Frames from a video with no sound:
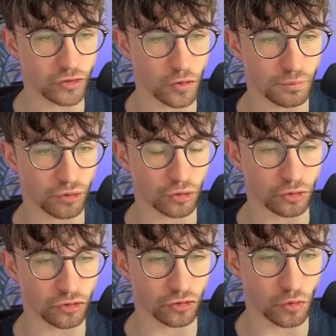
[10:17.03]

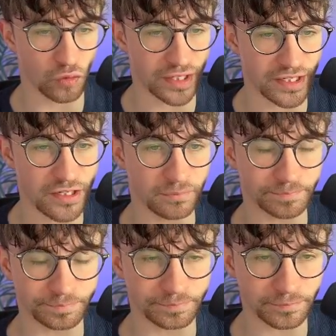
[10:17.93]
products right here.
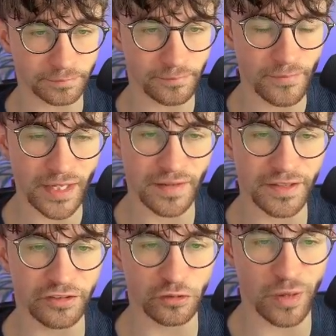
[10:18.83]
And
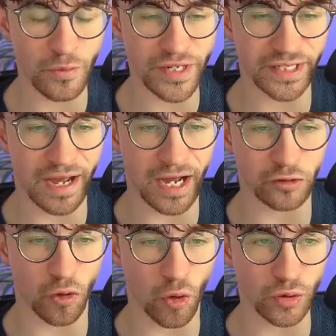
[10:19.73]
this is where we can
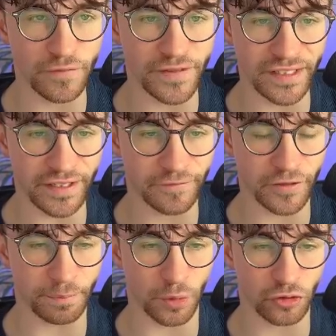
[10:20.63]
add all of the
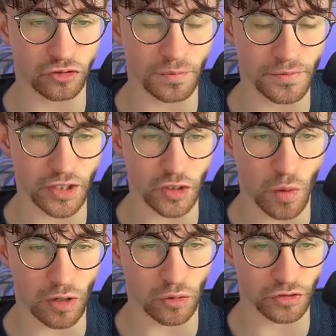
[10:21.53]
different books that
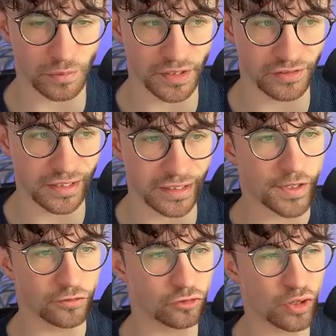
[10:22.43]
you are going to be selling.
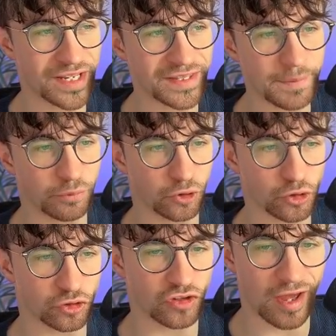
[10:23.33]
So in the
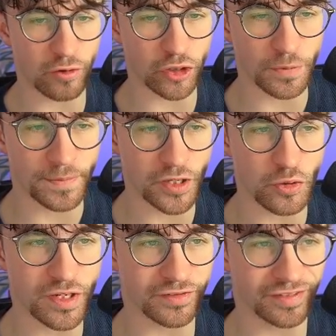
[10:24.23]
products area,
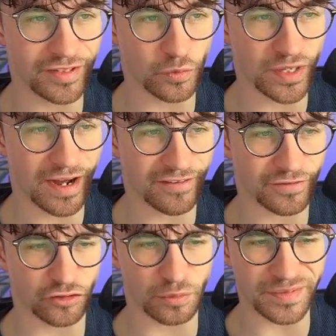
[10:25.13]
you can see that we
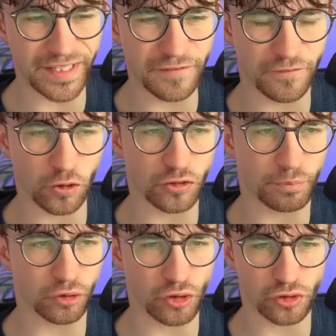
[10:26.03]
have some
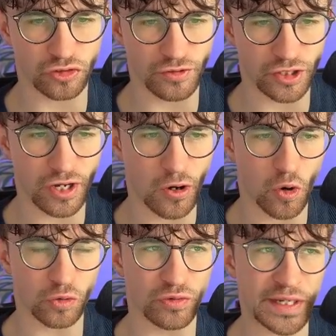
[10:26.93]
default products that are
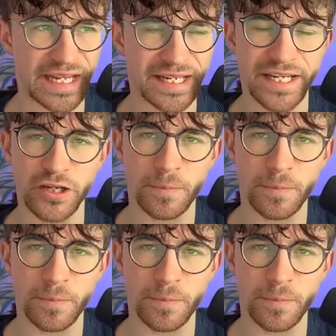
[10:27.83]
already in here